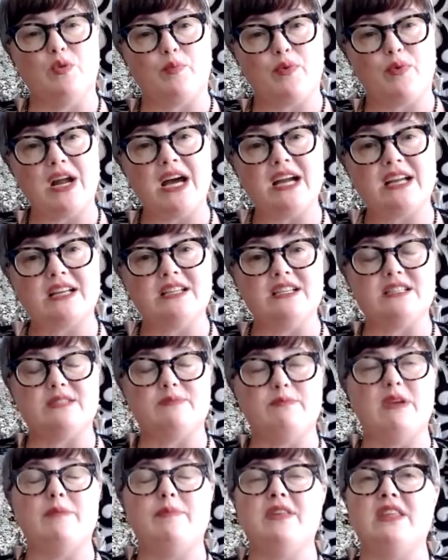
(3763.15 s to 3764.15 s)
Maybe they've
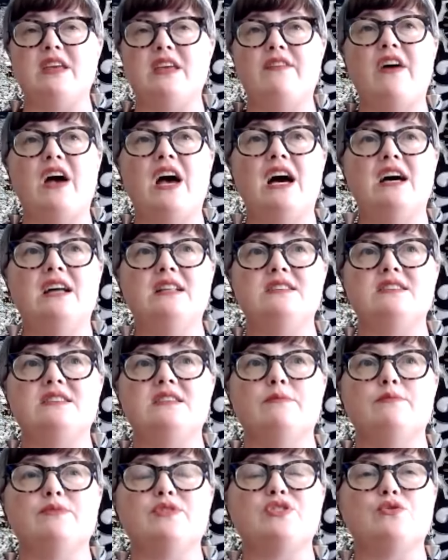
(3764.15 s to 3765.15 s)
had some sort of
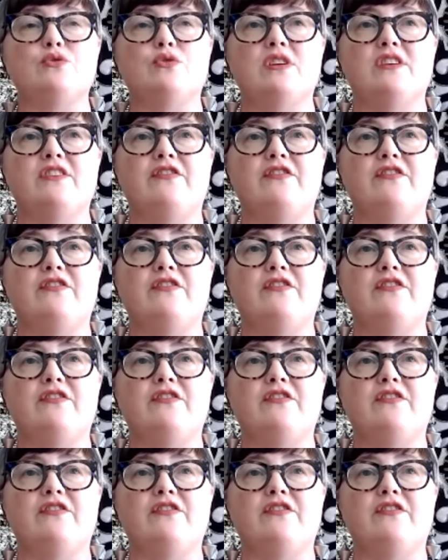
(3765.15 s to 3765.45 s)
an